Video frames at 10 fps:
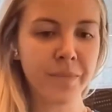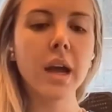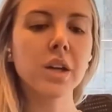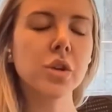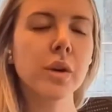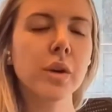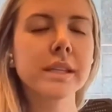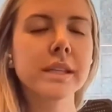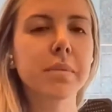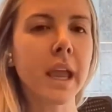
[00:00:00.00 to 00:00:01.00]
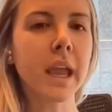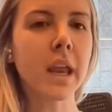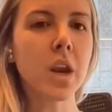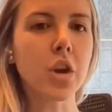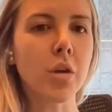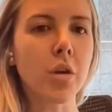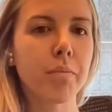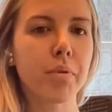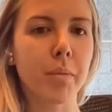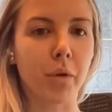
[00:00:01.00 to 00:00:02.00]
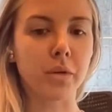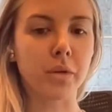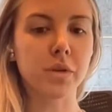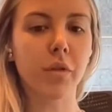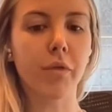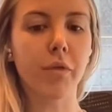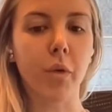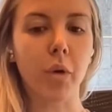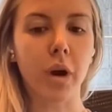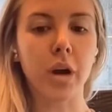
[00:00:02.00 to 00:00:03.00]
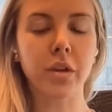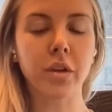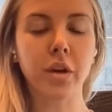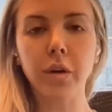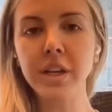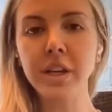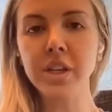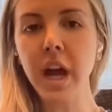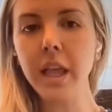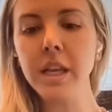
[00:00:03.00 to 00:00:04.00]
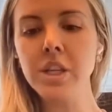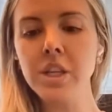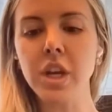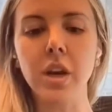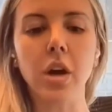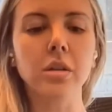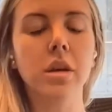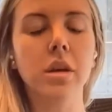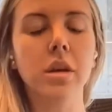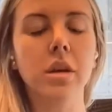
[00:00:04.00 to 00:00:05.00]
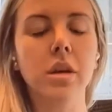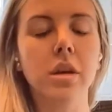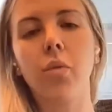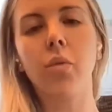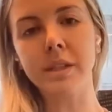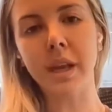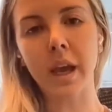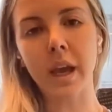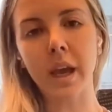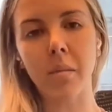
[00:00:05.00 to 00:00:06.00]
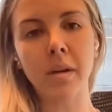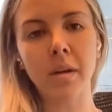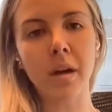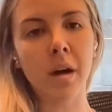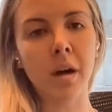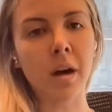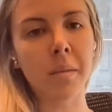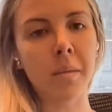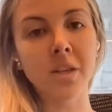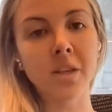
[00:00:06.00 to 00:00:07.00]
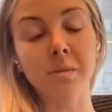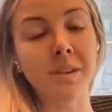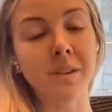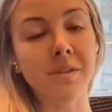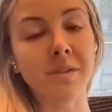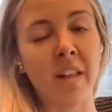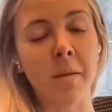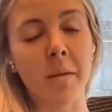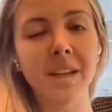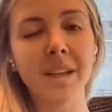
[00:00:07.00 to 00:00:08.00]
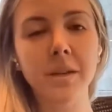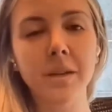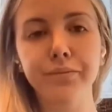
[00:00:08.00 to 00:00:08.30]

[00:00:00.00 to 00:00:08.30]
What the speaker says: could you explain your proposal for the COTI challenge and also where you stand in terms of the development?